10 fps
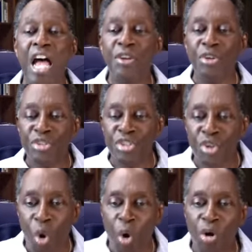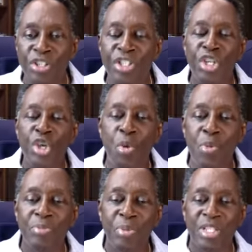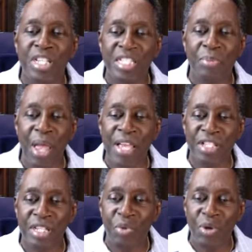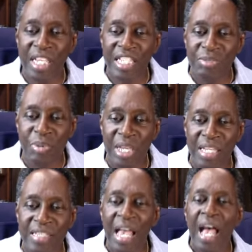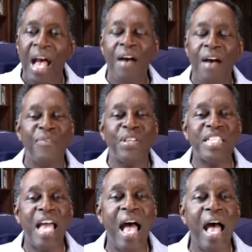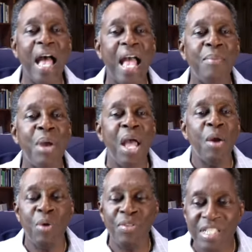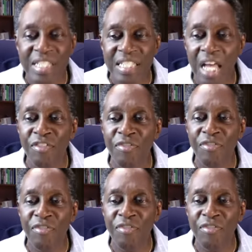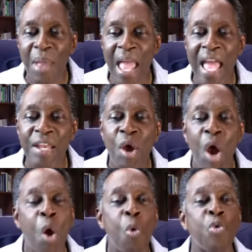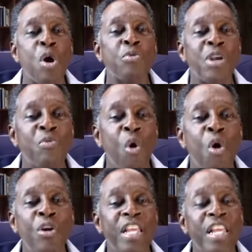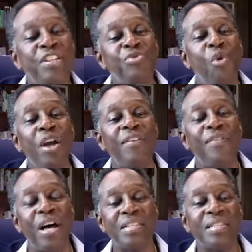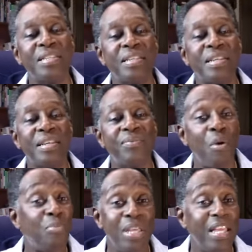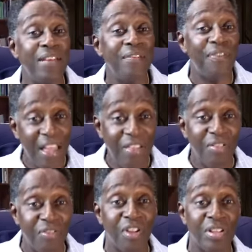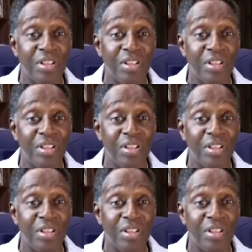underscores human participation when he speaks of the time when the Son of Man will reward each one of us for being faithful.